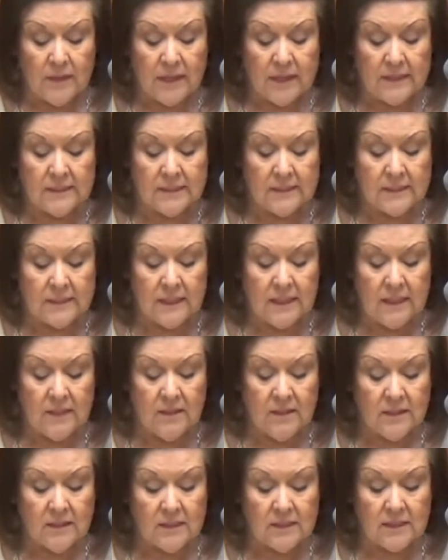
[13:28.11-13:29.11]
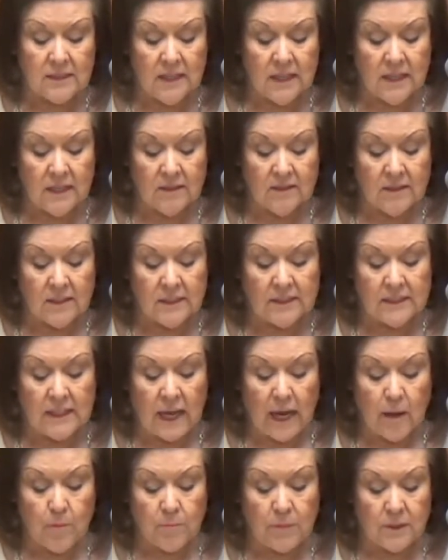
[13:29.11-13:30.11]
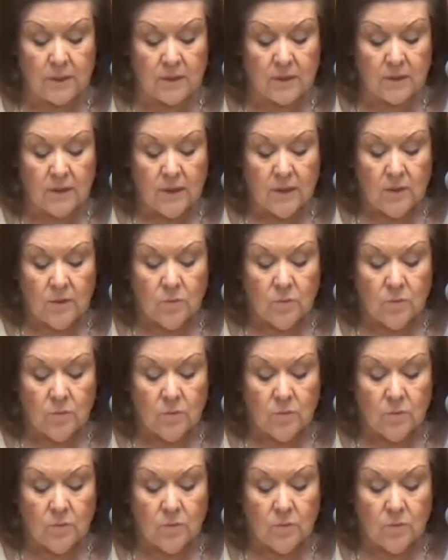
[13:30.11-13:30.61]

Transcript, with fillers: and see this thing that has happened